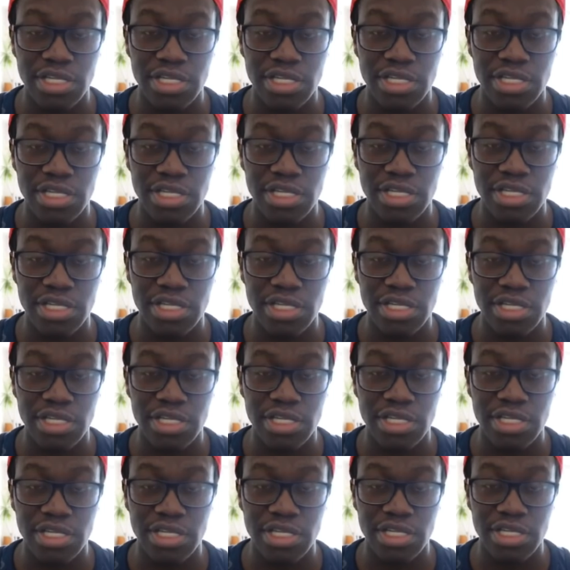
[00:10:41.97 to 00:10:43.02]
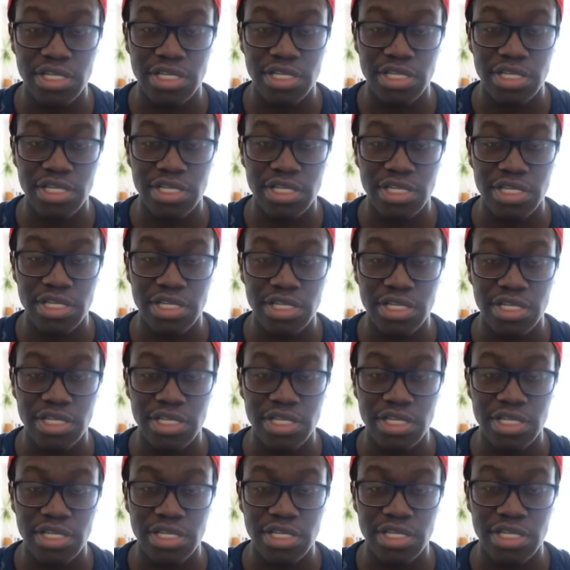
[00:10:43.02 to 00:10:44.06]

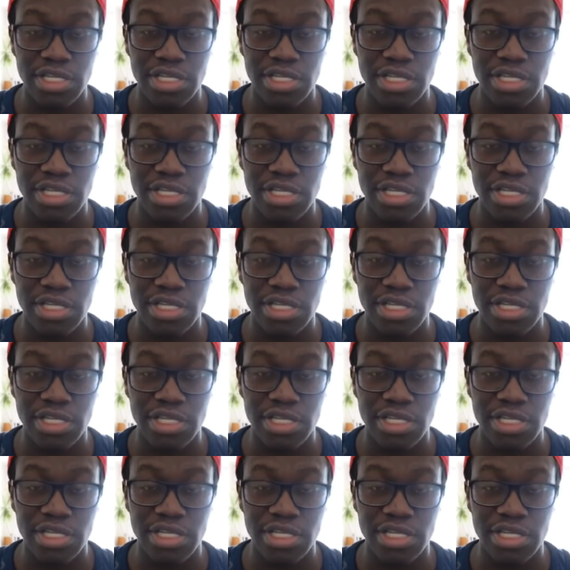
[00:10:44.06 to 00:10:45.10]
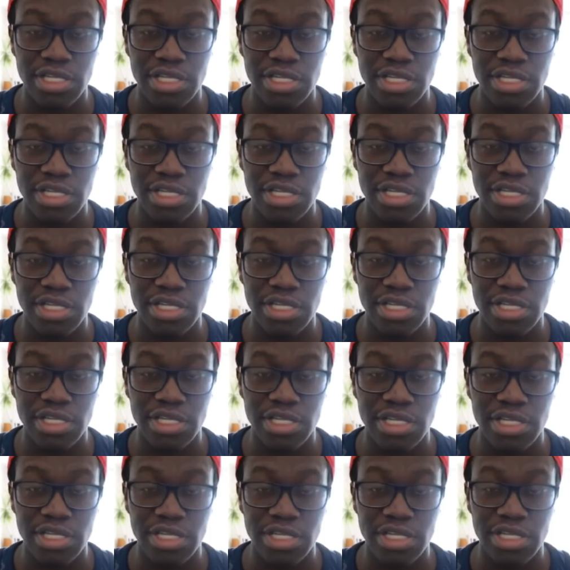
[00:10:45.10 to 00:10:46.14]

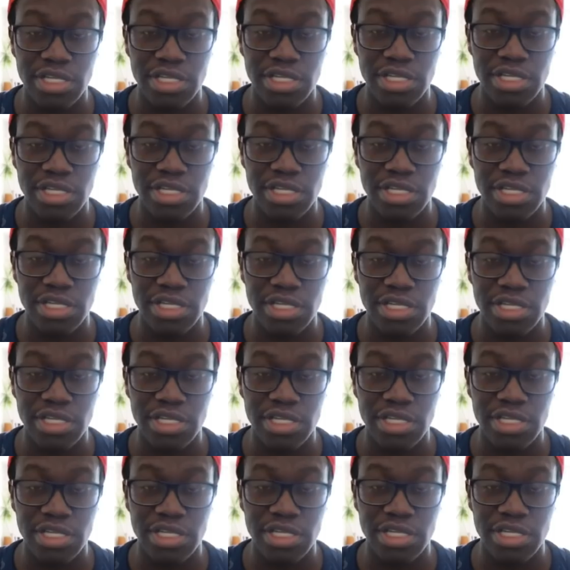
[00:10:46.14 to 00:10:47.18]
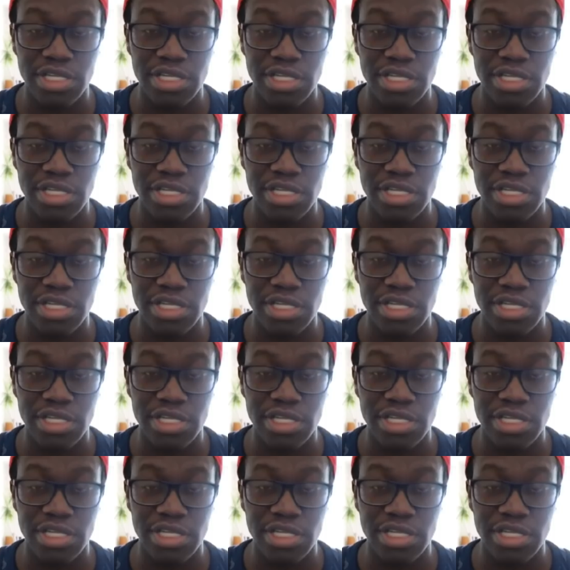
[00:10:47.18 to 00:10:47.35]
The person shown says nothing.